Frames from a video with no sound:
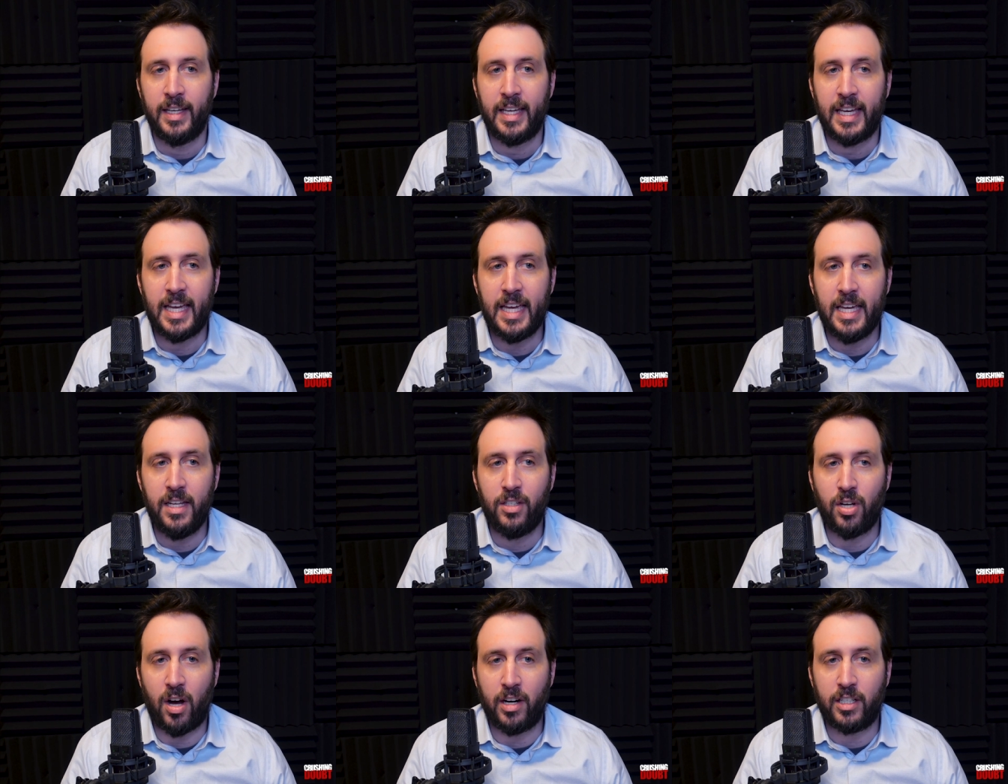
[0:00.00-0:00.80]
he
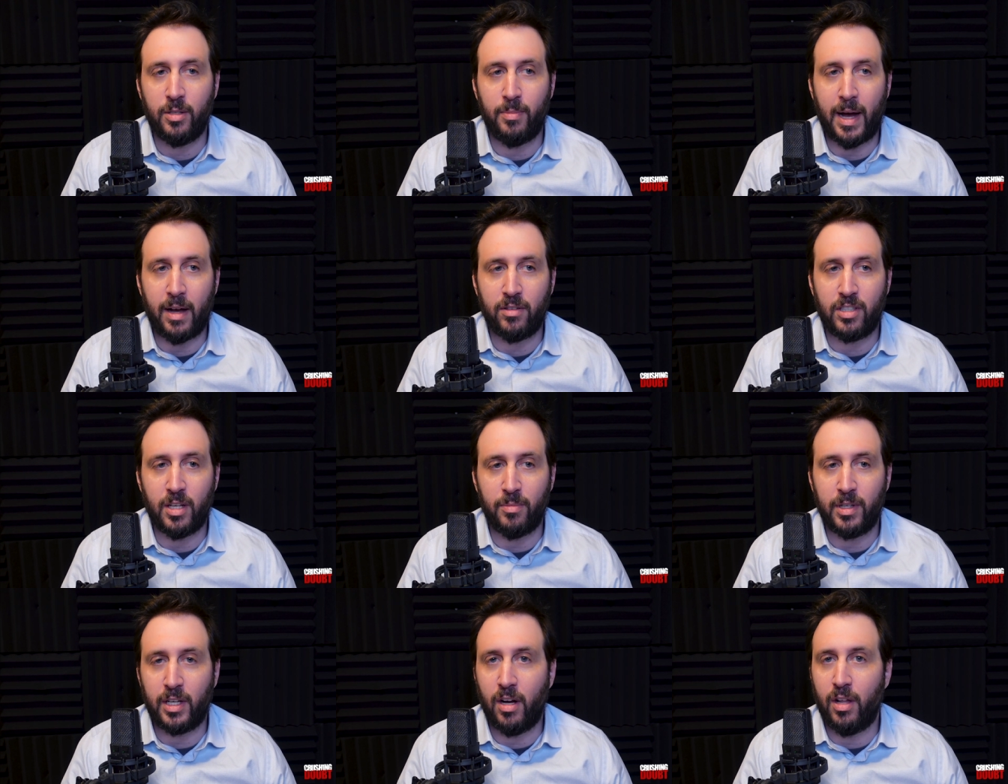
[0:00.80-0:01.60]
talked about
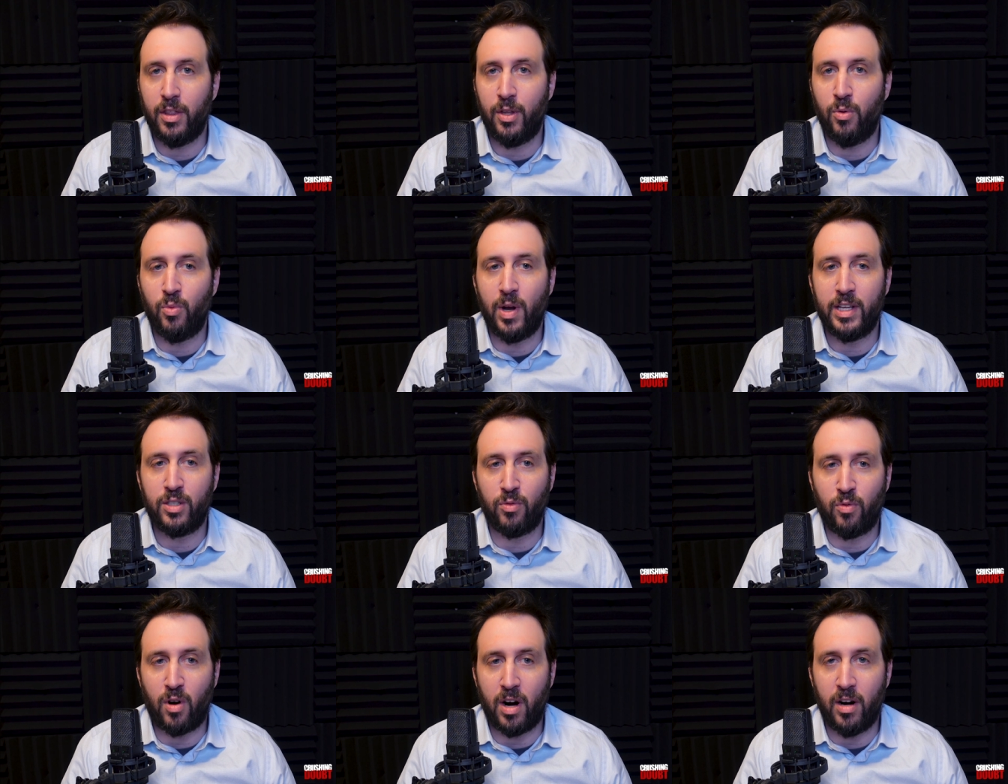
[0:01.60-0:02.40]
something called the
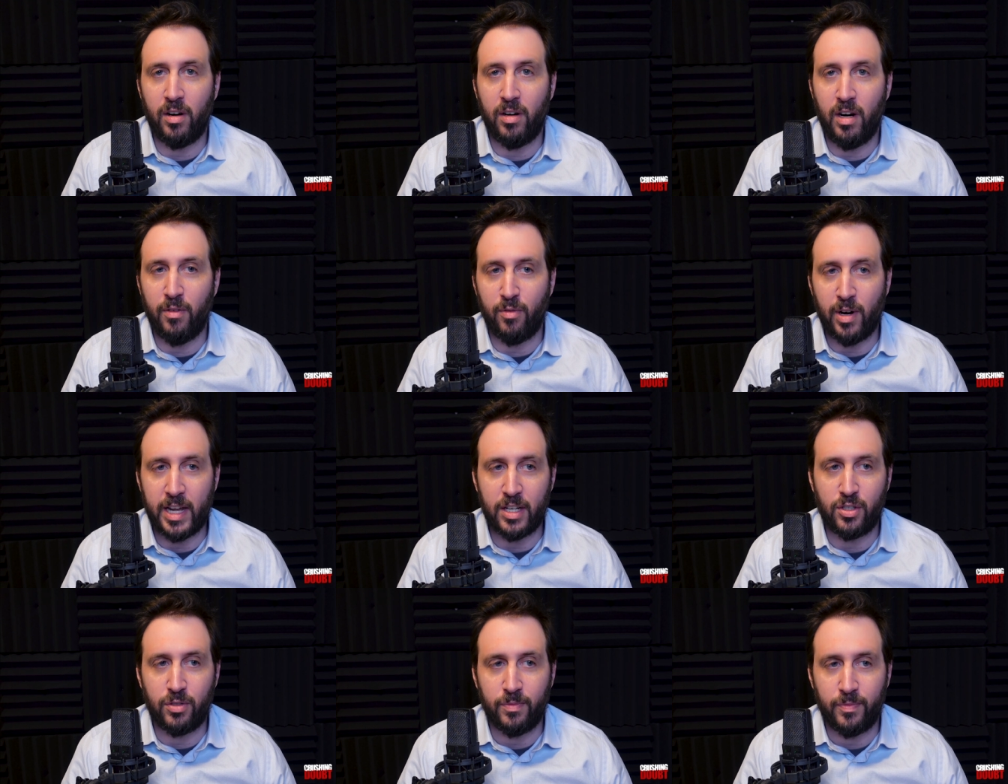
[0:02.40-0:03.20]
reservoir of
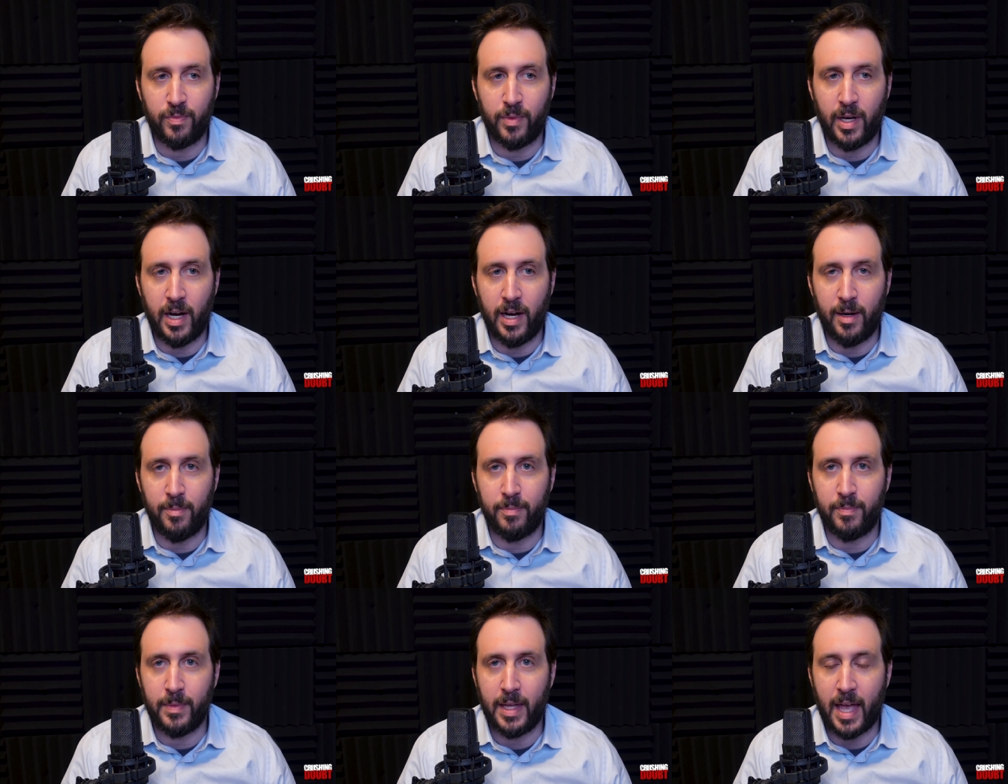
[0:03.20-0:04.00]
rage.
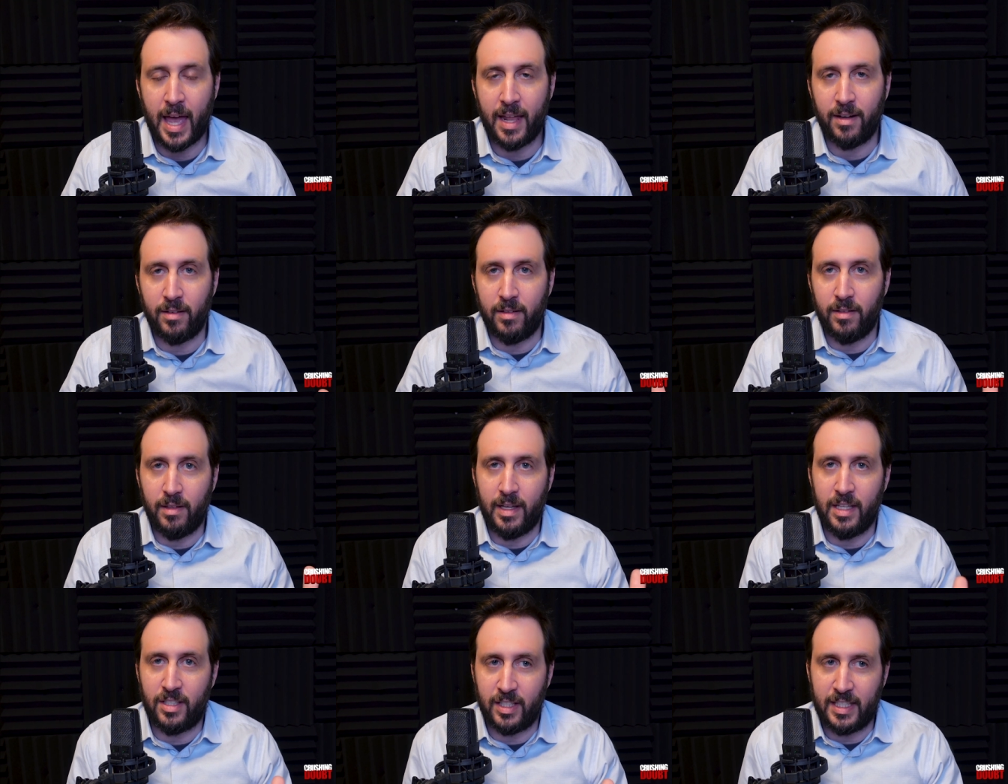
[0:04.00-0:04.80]
Um, and
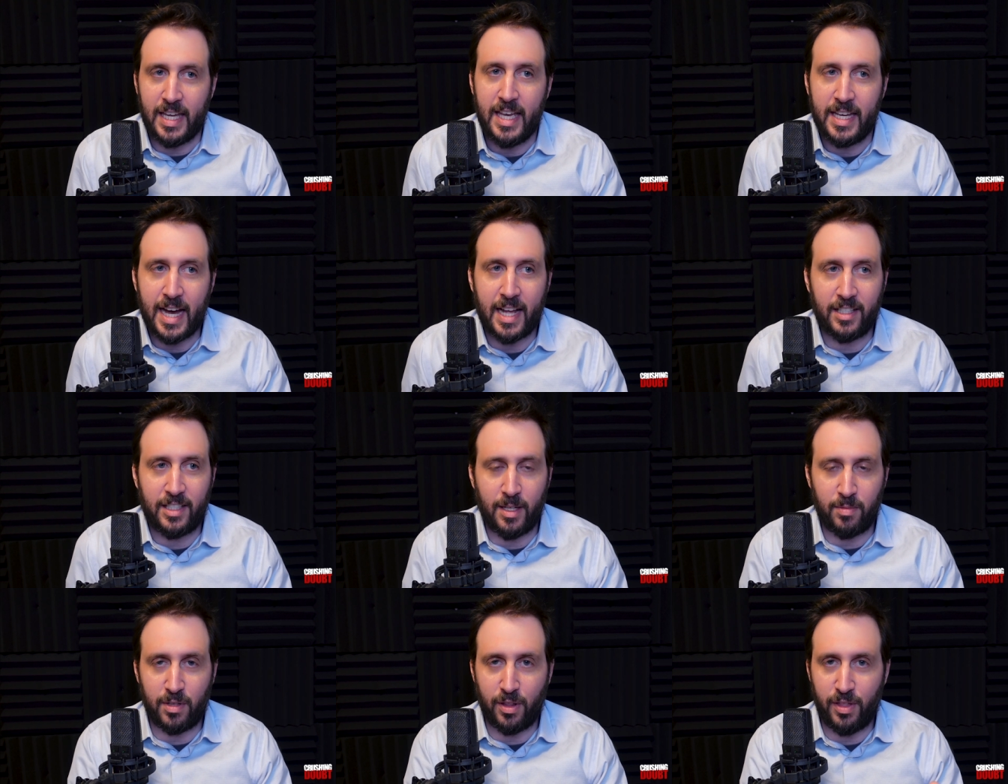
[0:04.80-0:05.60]
it's a key
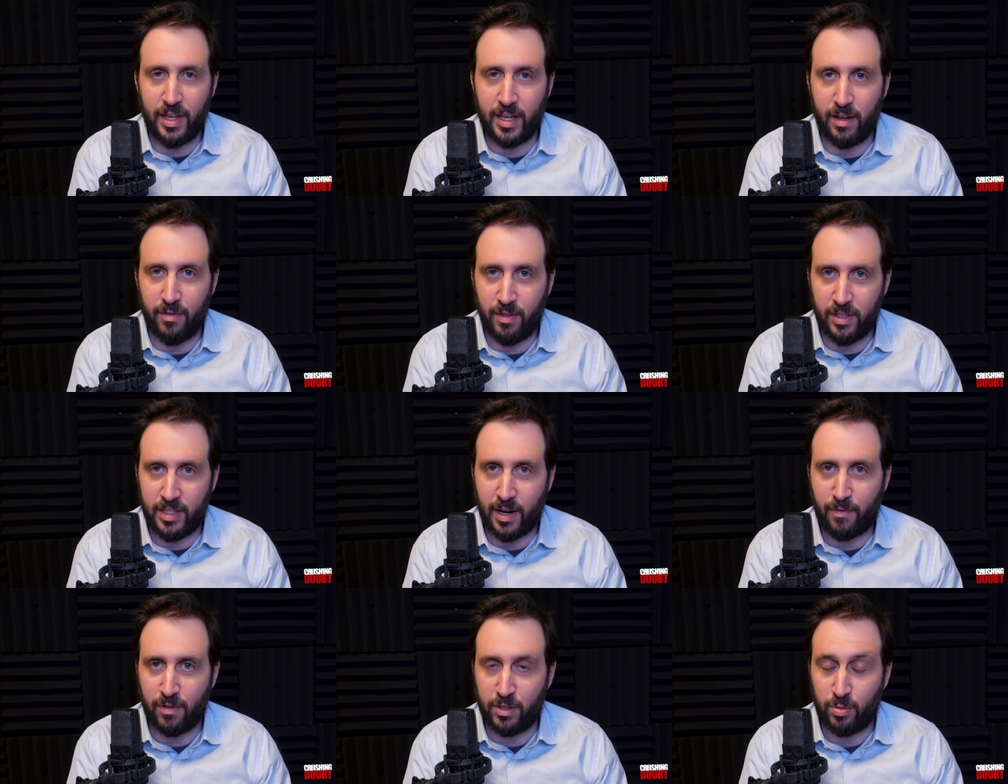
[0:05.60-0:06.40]
concept to think of the
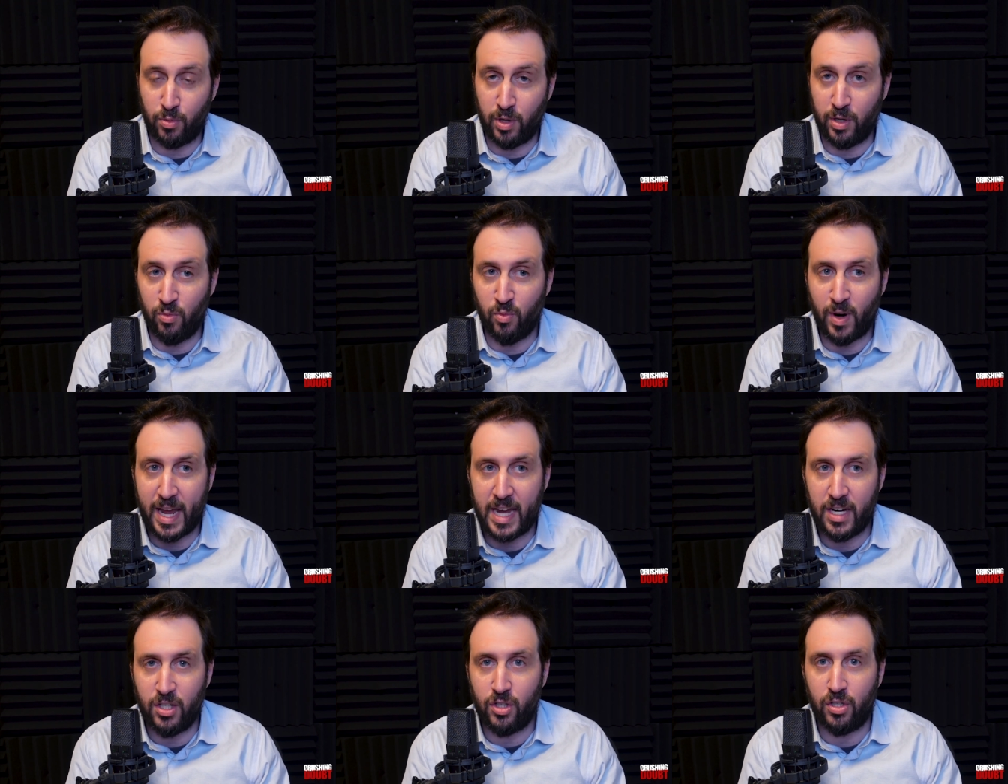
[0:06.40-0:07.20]
difference between
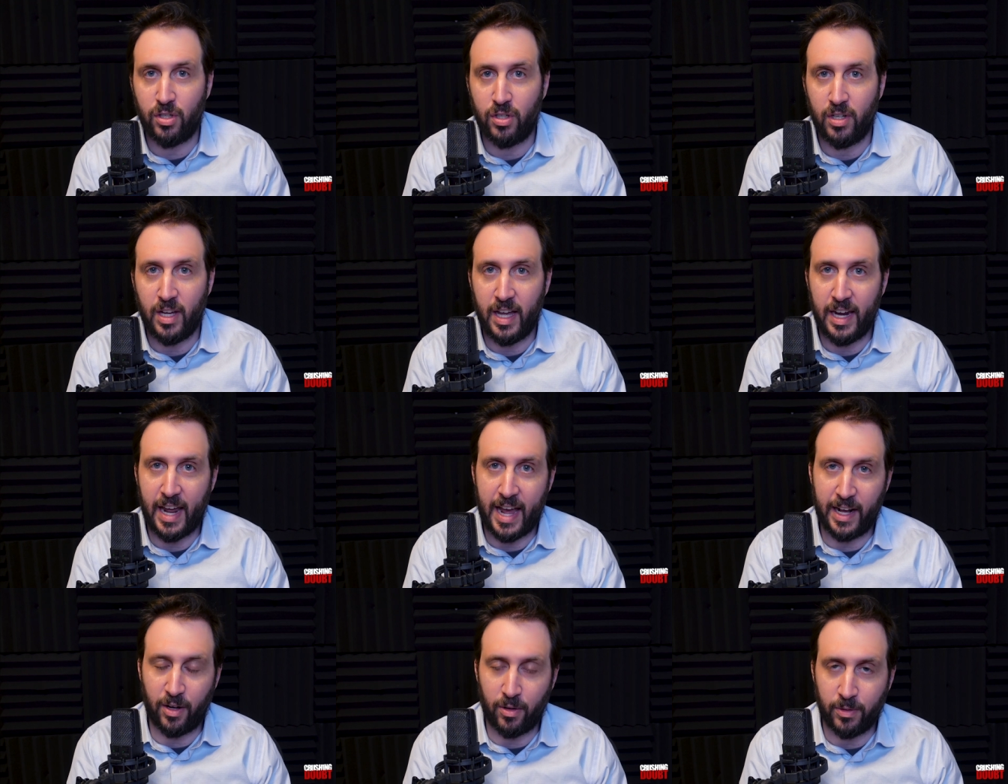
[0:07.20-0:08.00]
rage and
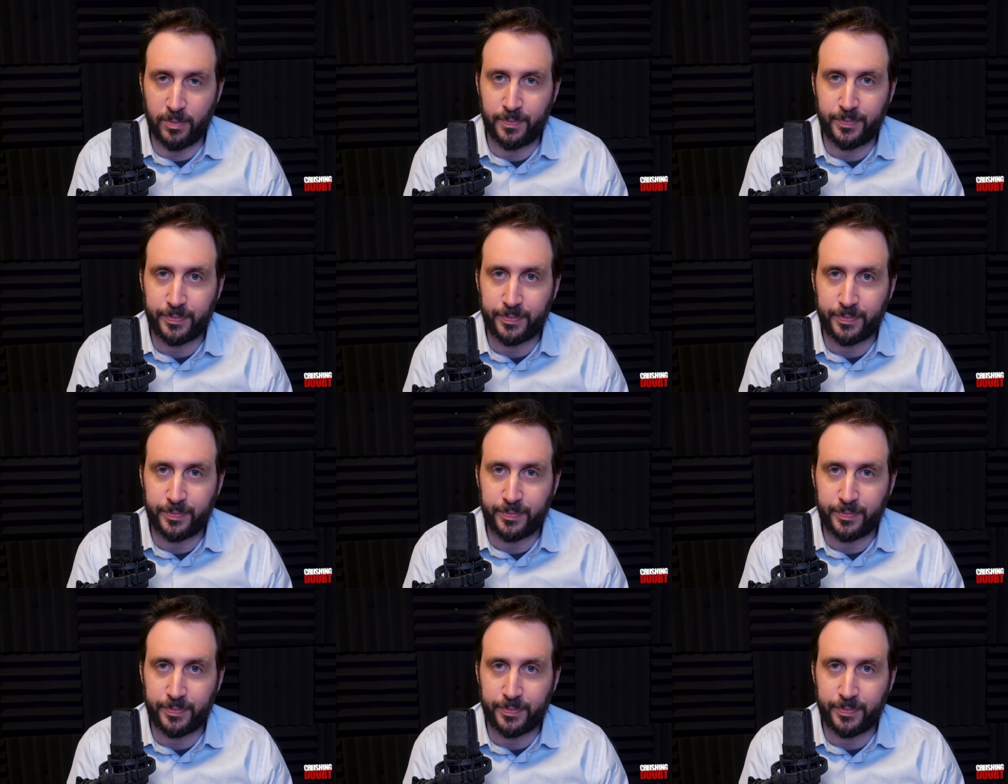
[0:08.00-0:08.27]
anger.